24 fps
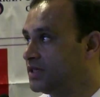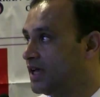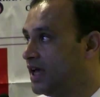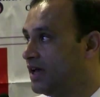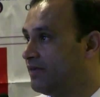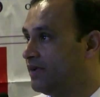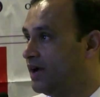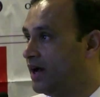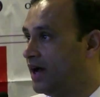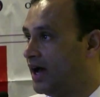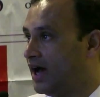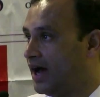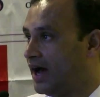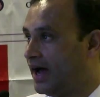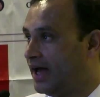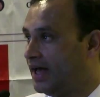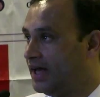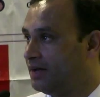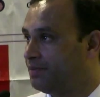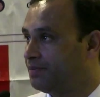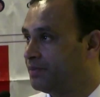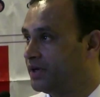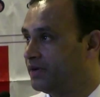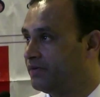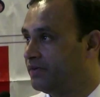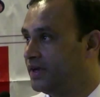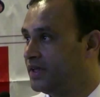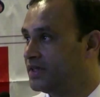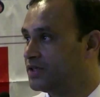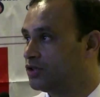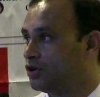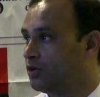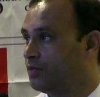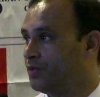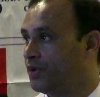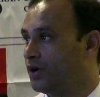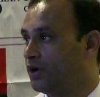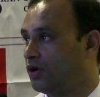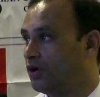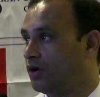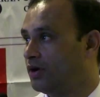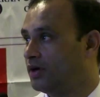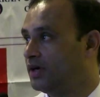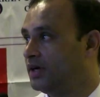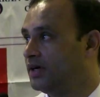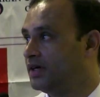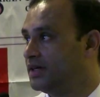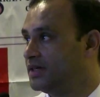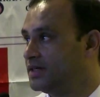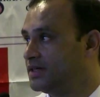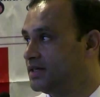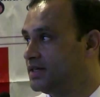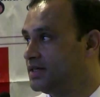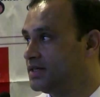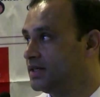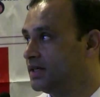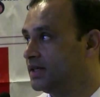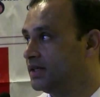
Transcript: have a higher prevalence of periodontal disease